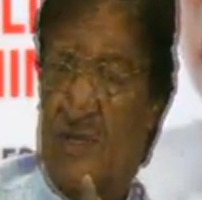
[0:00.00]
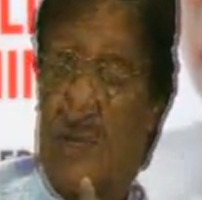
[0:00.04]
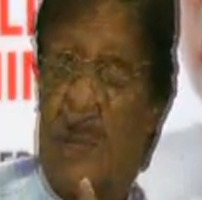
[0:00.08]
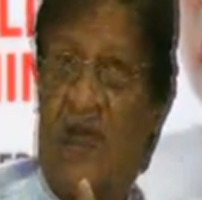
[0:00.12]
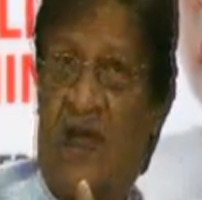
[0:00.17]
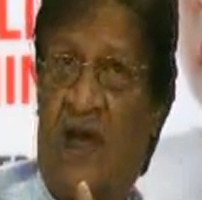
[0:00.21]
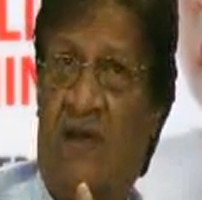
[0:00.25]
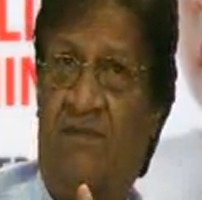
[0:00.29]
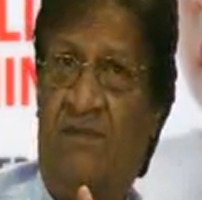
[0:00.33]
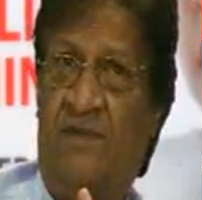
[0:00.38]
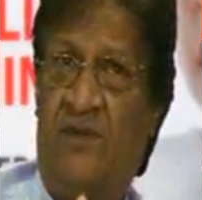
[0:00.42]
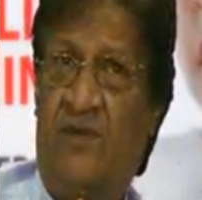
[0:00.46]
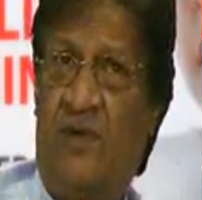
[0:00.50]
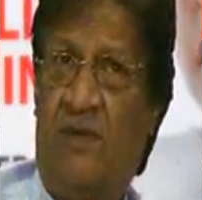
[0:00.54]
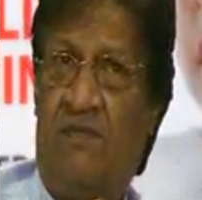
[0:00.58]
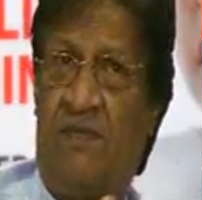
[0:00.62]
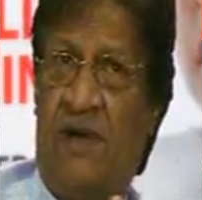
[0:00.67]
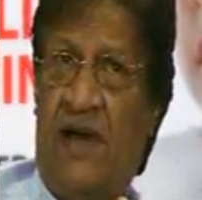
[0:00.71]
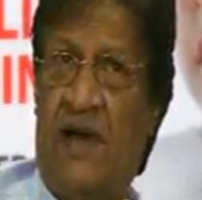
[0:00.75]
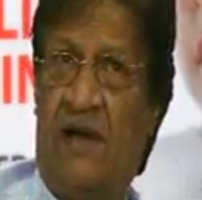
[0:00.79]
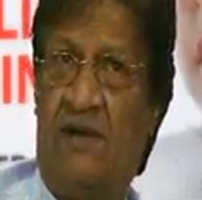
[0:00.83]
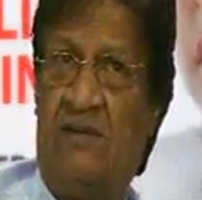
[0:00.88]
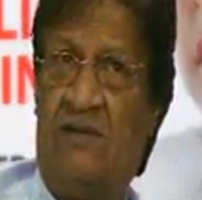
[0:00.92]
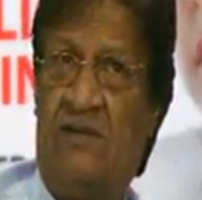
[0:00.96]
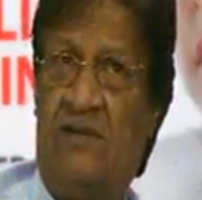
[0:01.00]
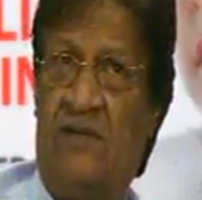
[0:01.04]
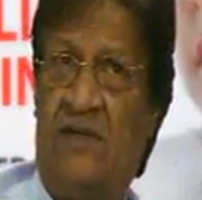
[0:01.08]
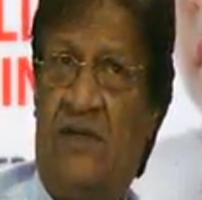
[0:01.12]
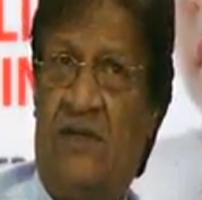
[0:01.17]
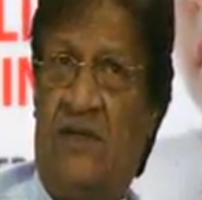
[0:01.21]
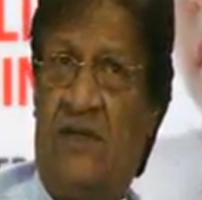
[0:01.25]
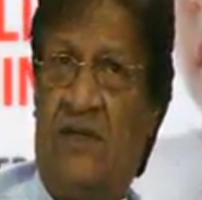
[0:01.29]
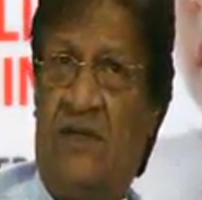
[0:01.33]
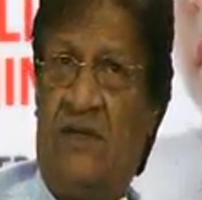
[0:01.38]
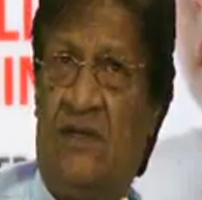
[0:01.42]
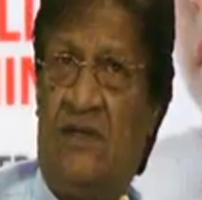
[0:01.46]
Up to about
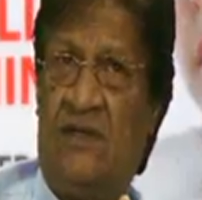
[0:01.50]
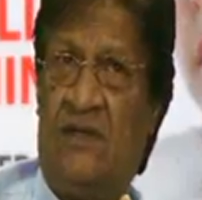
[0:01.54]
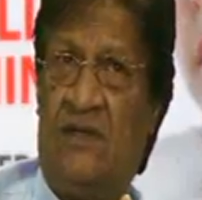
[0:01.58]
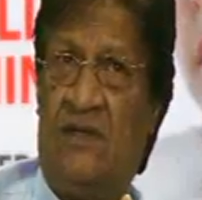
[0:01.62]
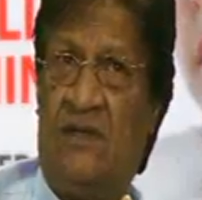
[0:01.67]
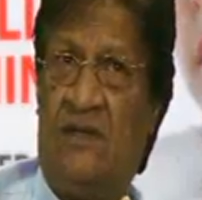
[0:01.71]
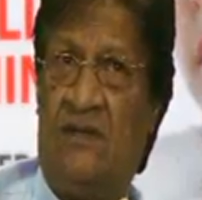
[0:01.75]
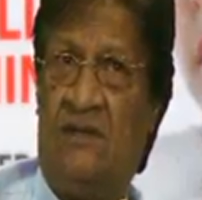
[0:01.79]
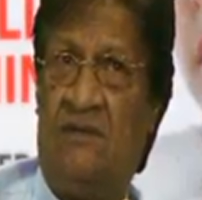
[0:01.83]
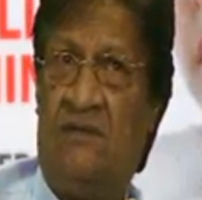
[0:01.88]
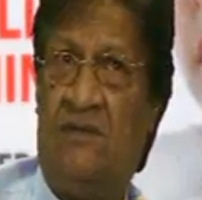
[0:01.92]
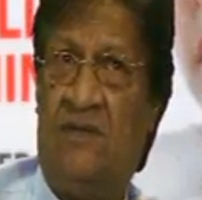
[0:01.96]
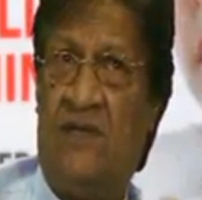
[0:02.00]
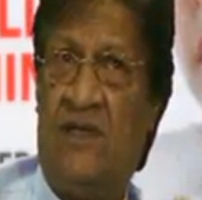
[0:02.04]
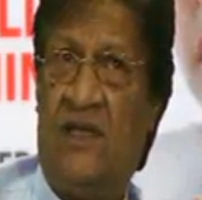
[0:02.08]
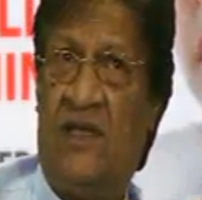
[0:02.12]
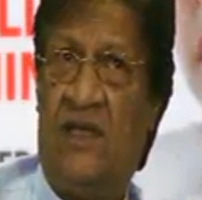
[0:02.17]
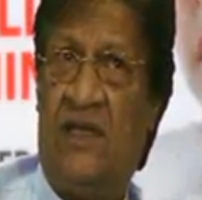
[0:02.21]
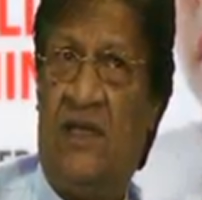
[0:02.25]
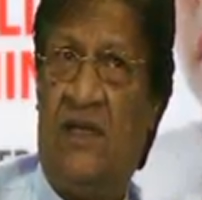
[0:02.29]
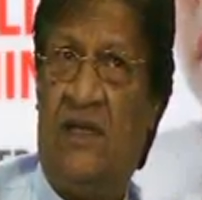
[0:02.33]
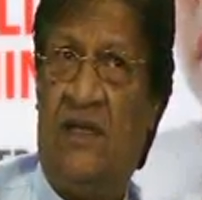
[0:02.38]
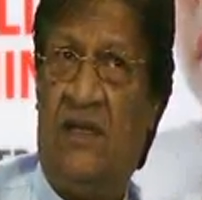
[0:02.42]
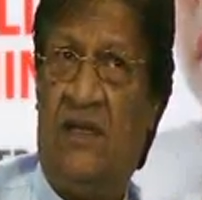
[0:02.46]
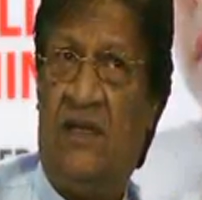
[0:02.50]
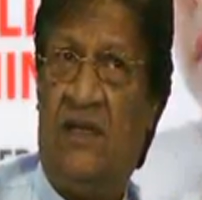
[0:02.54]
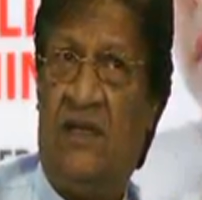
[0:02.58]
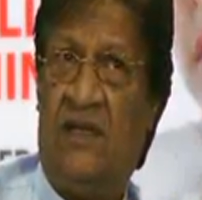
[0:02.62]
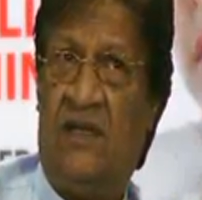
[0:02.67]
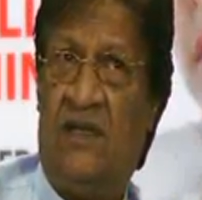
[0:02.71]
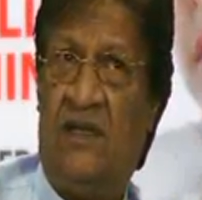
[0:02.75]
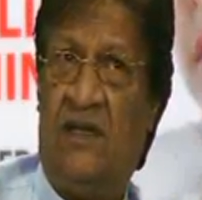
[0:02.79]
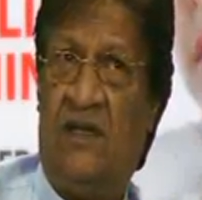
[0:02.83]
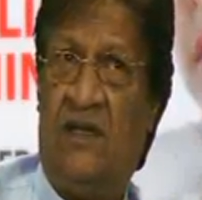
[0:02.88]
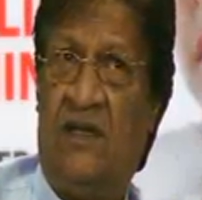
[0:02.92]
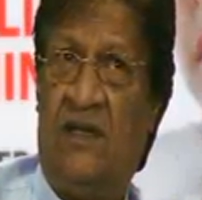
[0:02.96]

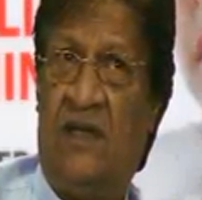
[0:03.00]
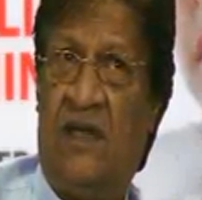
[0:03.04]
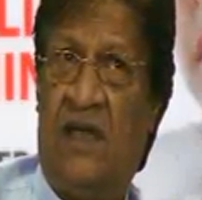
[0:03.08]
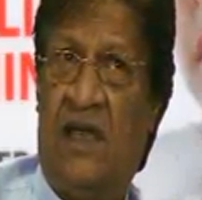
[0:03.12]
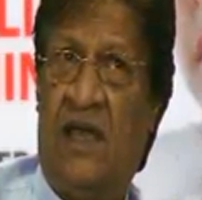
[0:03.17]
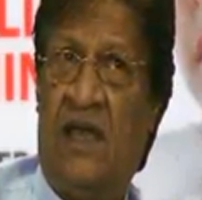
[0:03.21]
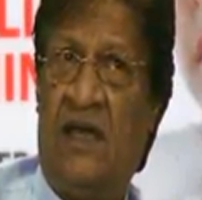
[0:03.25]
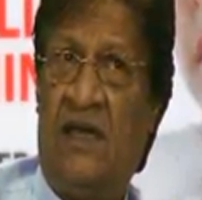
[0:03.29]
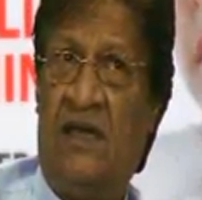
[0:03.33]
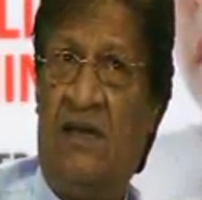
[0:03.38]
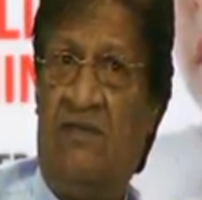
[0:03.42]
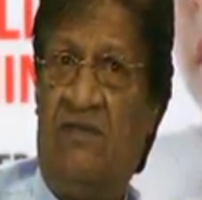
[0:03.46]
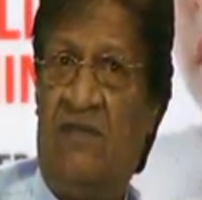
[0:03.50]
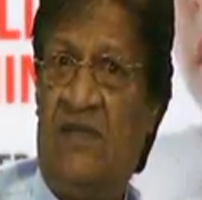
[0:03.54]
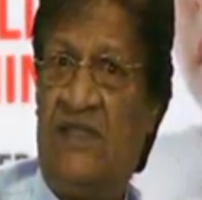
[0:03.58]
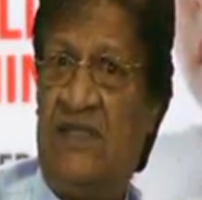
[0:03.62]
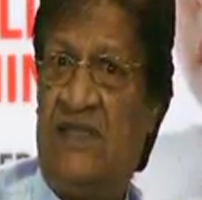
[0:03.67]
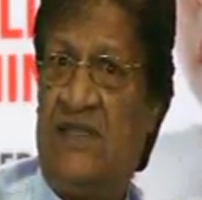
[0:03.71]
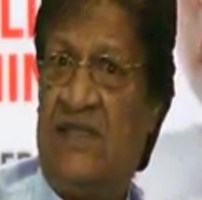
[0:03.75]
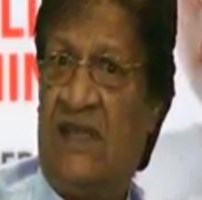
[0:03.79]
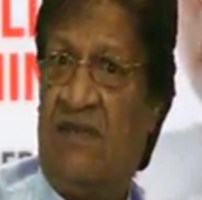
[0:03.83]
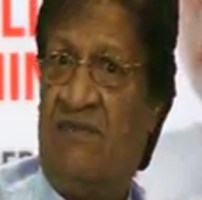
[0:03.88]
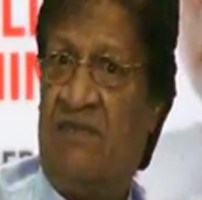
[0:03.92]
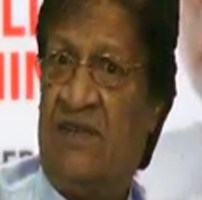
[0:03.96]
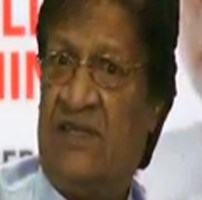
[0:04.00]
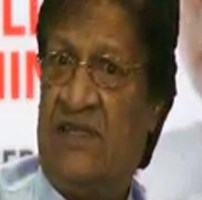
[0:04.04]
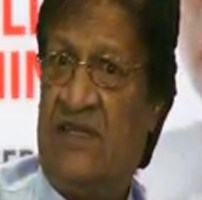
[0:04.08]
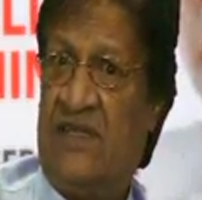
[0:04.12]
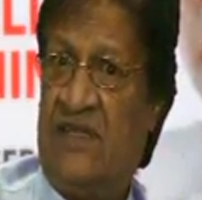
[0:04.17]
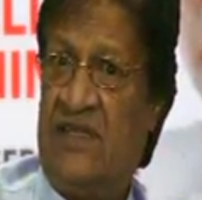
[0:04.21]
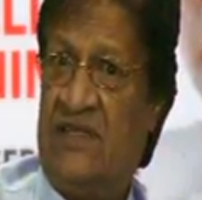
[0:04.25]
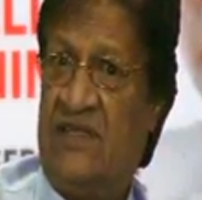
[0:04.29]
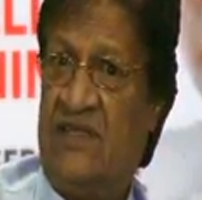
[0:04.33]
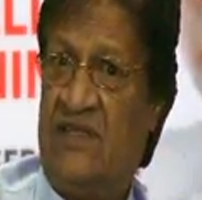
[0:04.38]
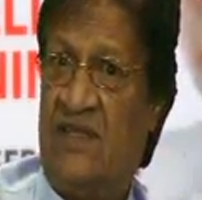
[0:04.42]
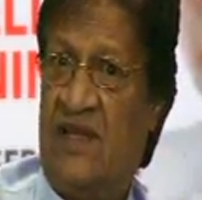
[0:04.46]
the end of the
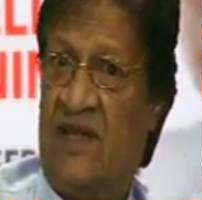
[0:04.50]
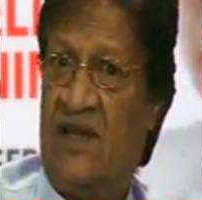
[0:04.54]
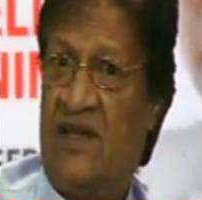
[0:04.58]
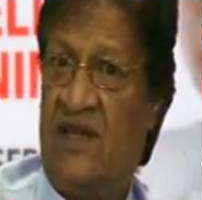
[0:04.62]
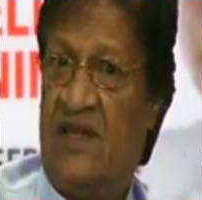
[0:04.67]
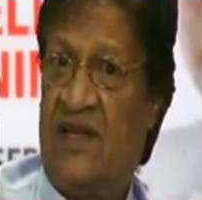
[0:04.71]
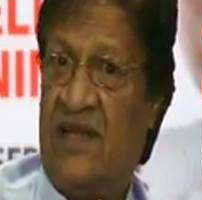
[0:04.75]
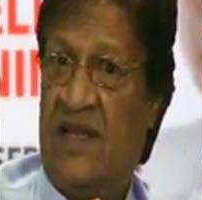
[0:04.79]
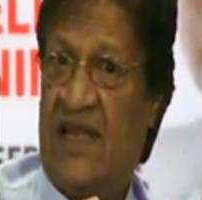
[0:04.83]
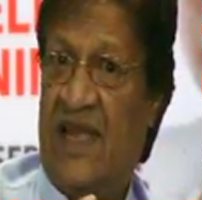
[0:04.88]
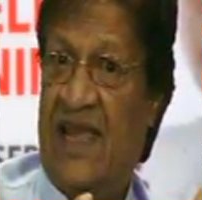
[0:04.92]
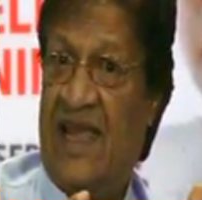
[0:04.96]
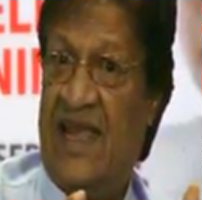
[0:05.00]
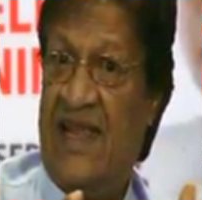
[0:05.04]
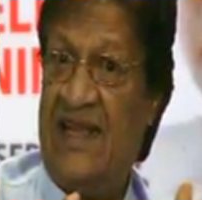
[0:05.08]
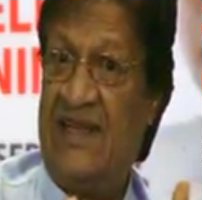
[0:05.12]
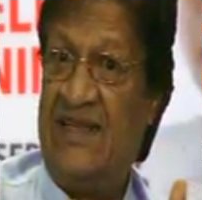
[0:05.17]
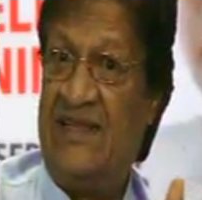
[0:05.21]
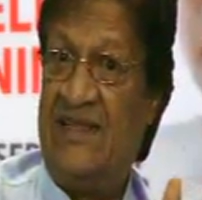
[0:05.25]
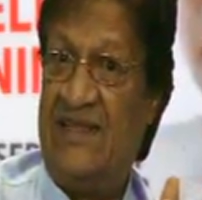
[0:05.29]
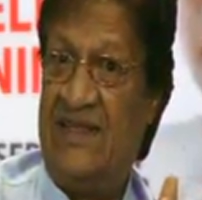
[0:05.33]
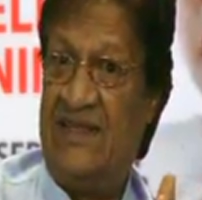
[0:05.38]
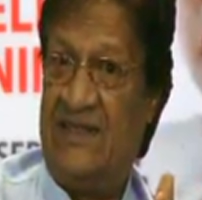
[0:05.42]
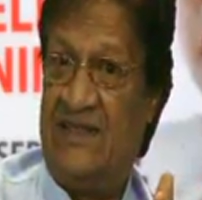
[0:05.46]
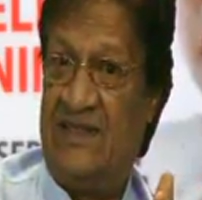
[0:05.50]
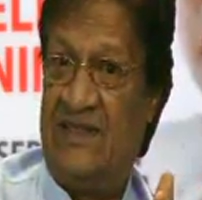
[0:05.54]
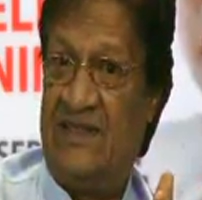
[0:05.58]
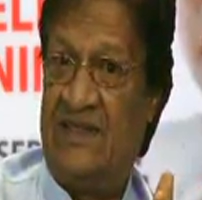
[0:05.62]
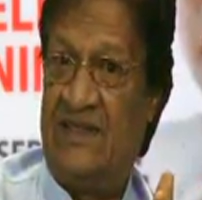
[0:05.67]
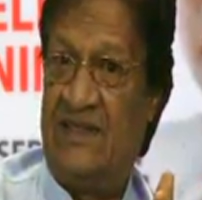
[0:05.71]
70s, starting the 80s.